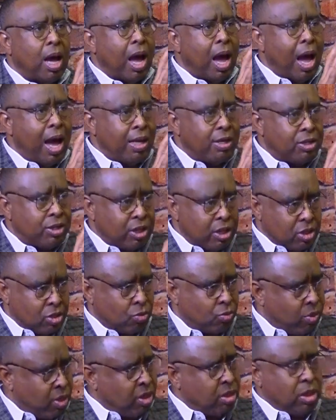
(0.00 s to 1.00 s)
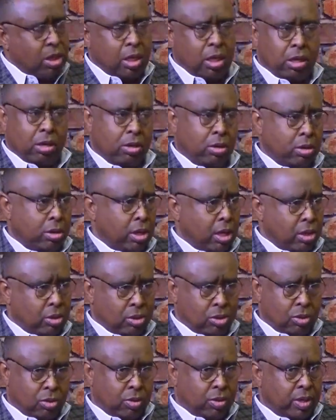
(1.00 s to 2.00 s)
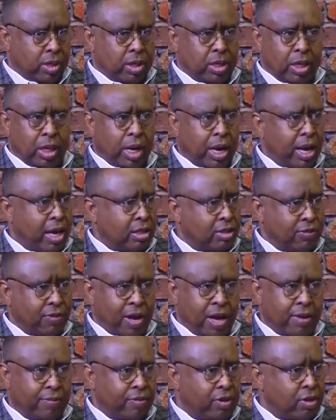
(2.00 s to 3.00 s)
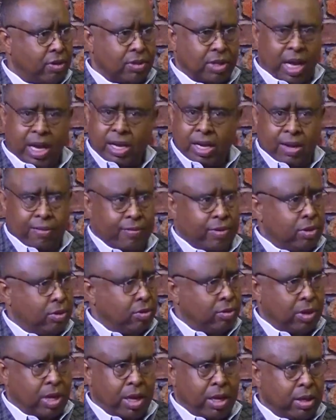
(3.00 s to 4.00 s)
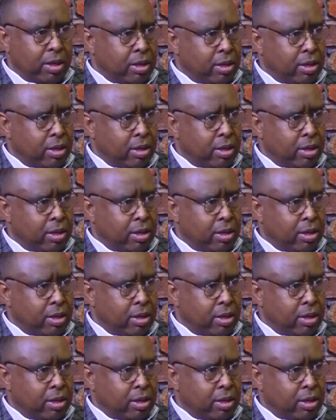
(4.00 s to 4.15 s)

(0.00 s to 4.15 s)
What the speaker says: I just recently heard that story in the last 5 years. I never knew that.